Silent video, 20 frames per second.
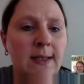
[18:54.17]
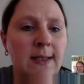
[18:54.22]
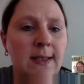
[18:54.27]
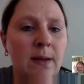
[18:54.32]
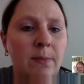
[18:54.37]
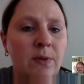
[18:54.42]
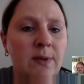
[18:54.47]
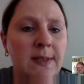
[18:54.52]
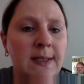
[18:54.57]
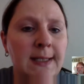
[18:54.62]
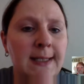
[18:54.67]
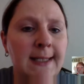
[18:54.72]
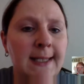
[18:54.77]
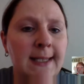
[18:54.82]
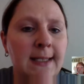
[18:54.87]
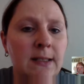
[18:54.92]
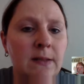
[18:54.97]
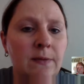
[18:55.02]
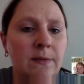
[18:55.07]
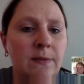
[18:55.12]
sample
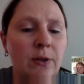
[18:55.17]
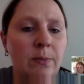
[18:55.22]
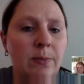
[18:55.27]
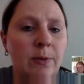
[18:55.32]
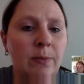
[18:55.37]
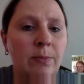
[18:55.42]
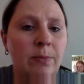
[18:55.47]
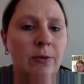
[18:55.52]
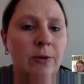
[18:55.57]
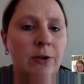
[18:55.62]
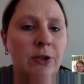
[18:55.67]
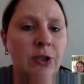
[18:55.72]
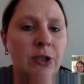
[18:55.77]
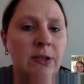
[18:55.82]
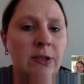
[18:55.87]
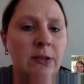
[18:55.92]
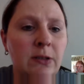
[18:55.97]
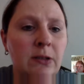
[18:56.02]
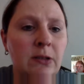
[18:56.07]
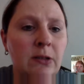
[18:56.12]
z-test for a
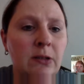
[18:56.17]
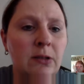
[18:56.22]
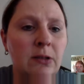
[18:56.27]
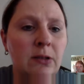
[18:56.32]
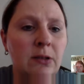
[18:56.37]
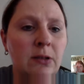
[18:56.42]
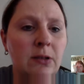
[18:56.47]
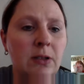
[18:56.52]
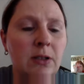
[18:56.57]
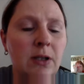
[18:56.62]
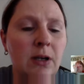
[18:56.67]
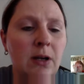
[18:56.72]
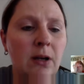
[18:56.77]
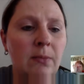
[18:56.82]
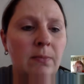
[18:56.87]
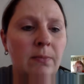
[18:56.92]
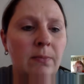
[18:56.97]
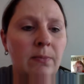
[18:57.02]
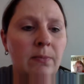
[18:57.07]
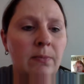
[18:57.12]
proportion in the
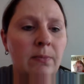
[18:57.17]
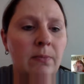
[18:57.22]
top.